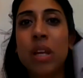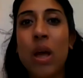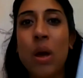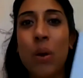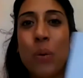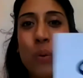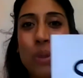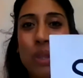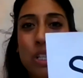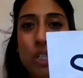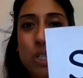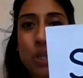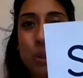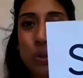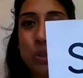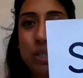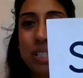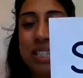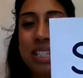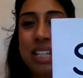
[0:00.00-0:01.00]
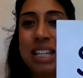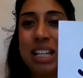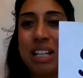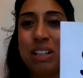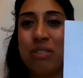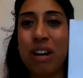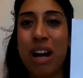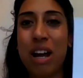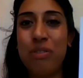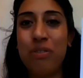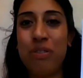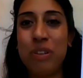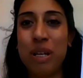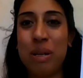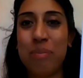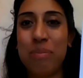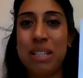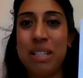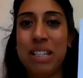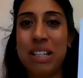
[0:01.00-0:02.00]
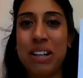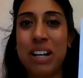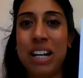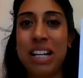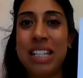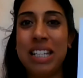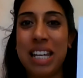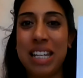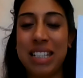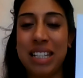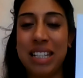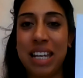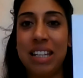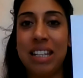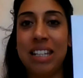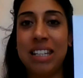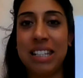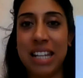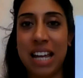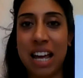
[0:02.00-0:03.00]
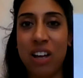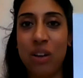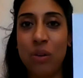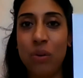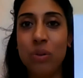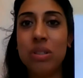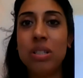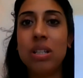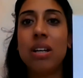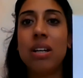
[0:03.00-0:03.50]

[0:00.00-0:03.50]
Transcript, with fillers: When the children see the grapheme side, they say the sound.